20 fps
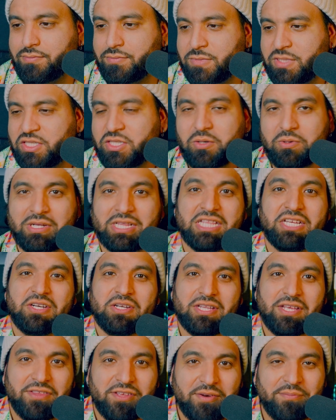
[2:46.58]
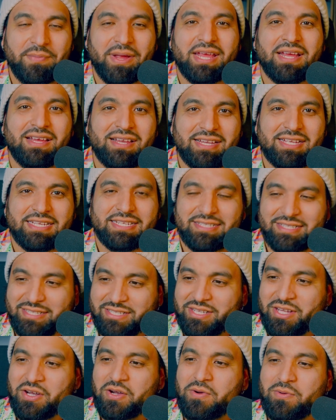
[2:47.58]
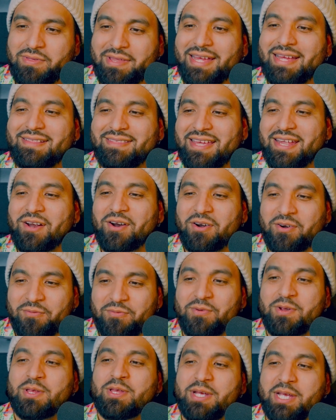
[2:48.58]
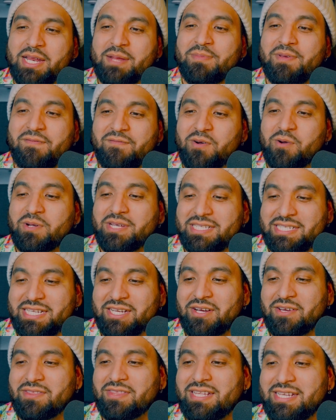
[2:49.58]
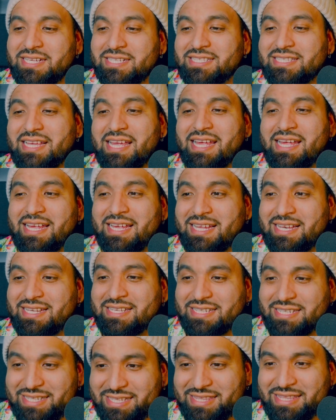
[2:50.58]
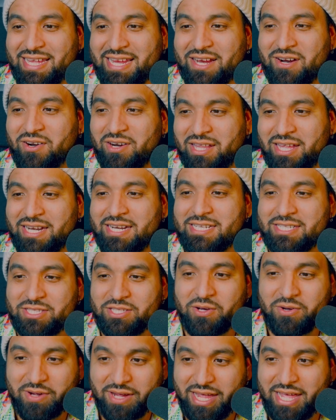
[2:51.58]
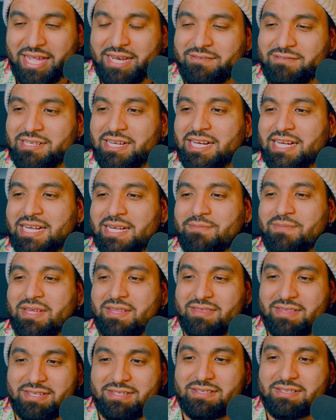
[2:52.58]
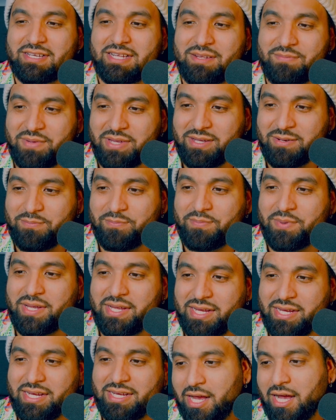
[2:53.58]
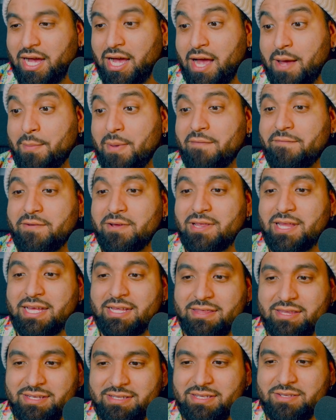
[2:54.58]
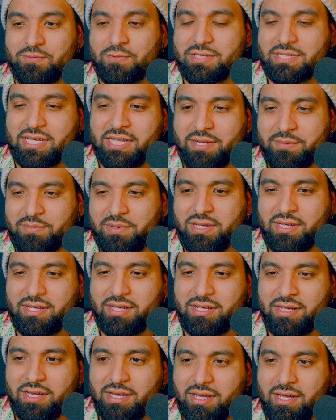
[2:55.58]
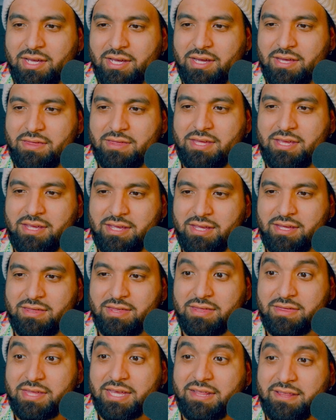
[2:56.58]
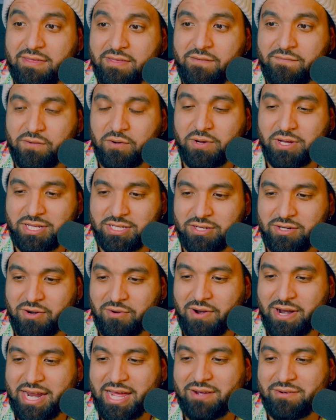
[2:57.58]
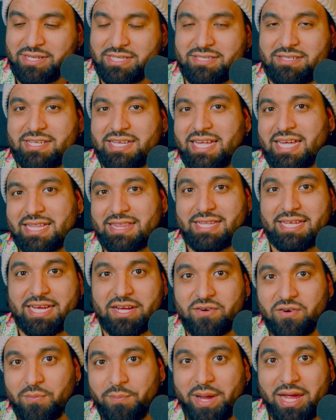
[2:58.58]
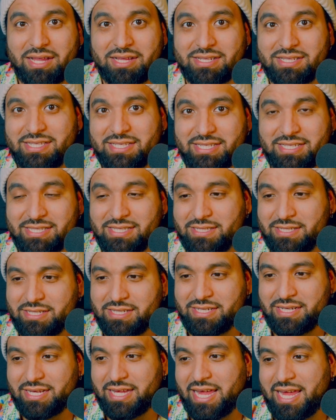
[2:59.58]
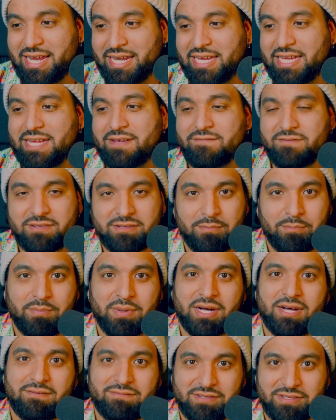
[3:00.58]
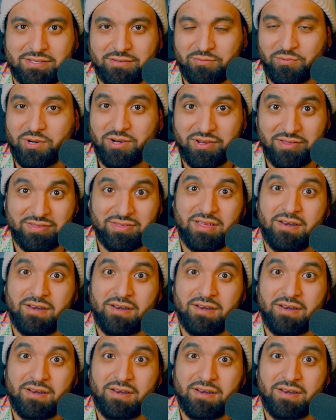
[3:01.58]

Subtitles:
So clearly they're making it known that they are really going to be focusing on this, and they are letting us know ahead of time that this is going to be a big... I feel like this is what's going to be the thing that they're focusing on right now, is to get the hero balances and give some buffs where they're